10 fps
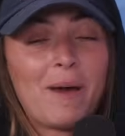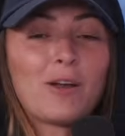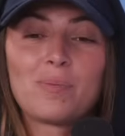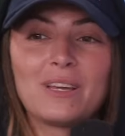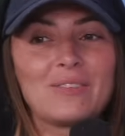you
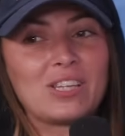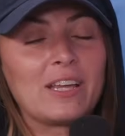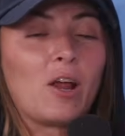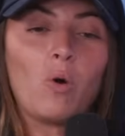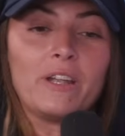better believe
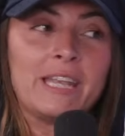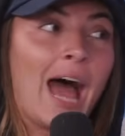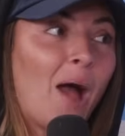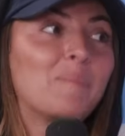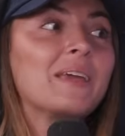Selena will
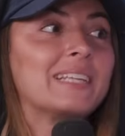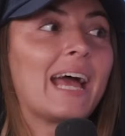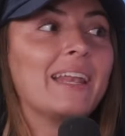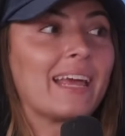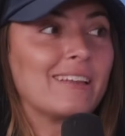not be
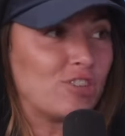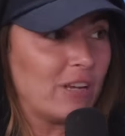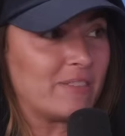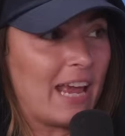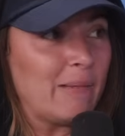attending any
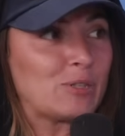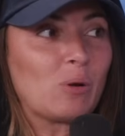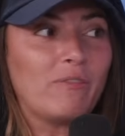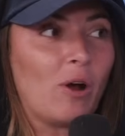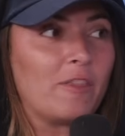Chiefs games
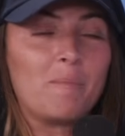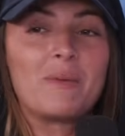to avoid the